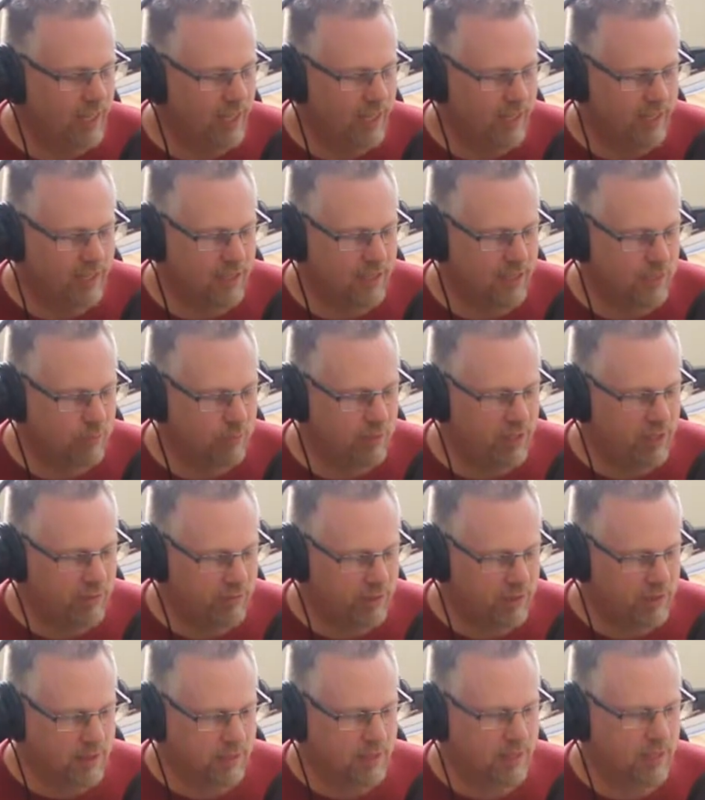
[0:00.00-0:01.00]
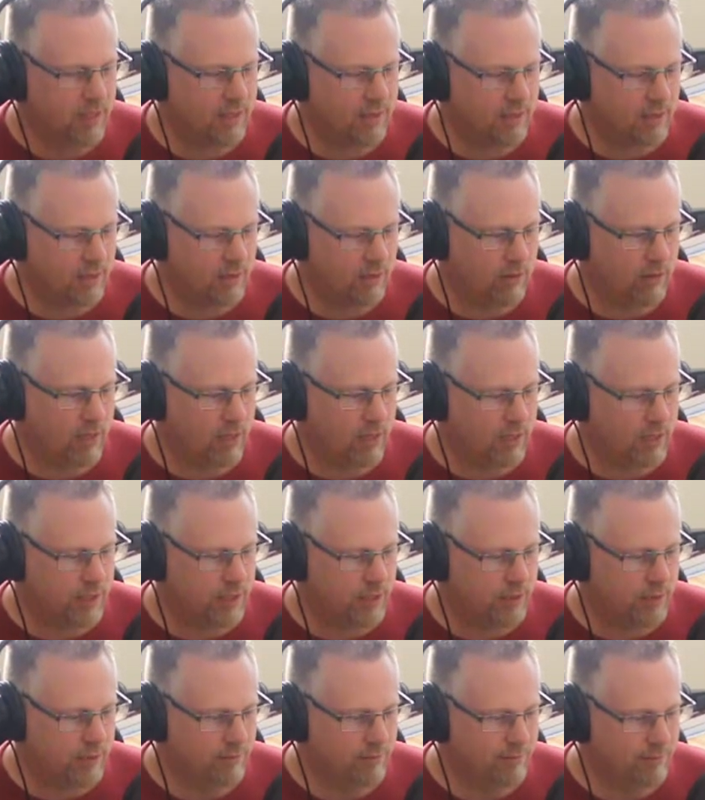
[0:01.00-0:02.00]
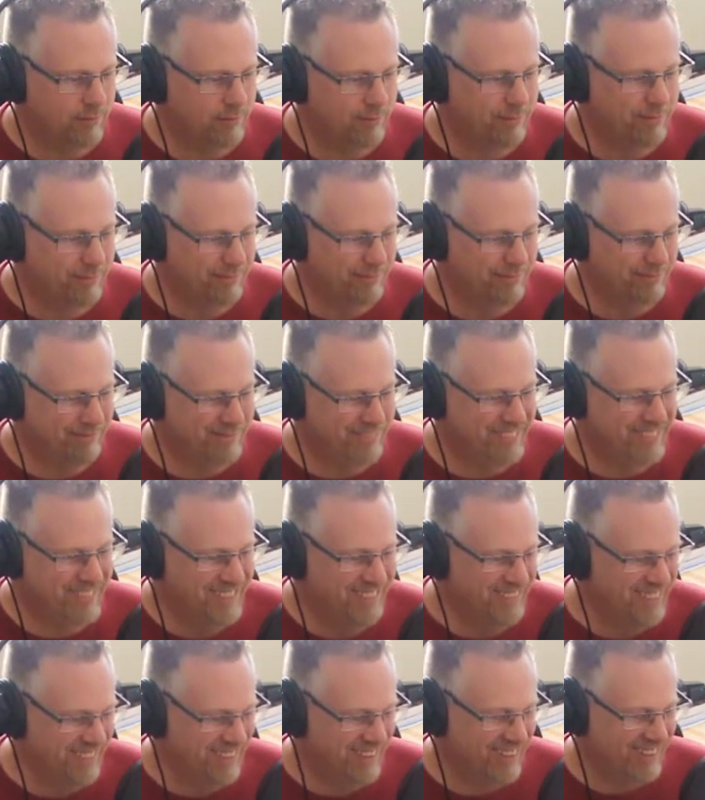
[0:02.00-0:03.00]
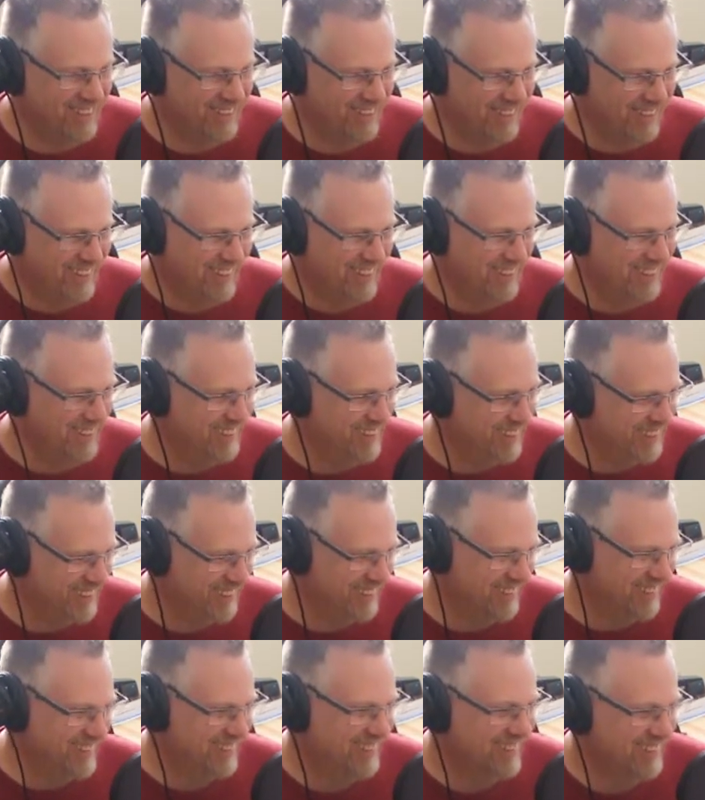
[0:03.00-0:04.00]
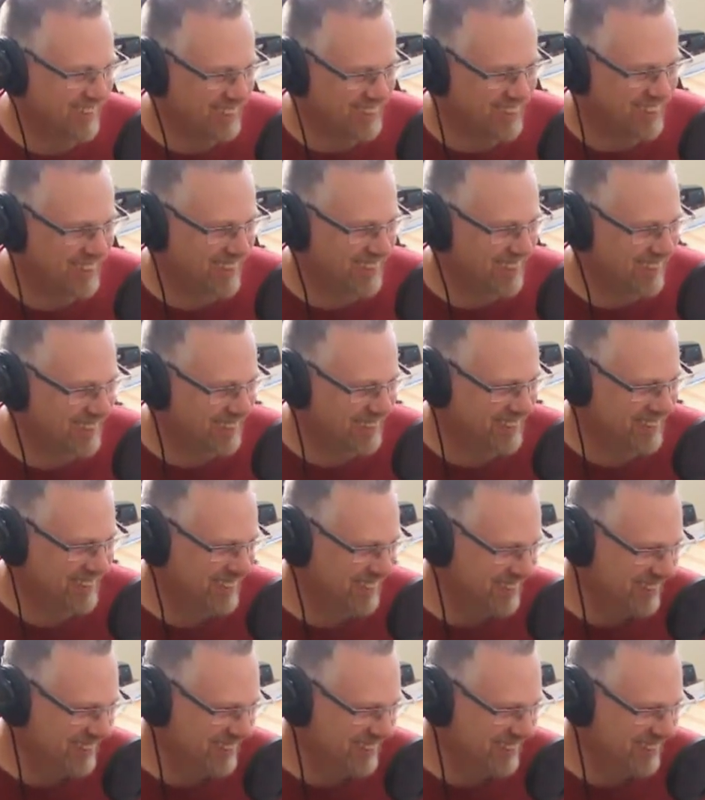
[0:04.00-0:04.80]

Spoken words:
Yeah, it just beeps and says crashed. It's like, oh, okay, try again.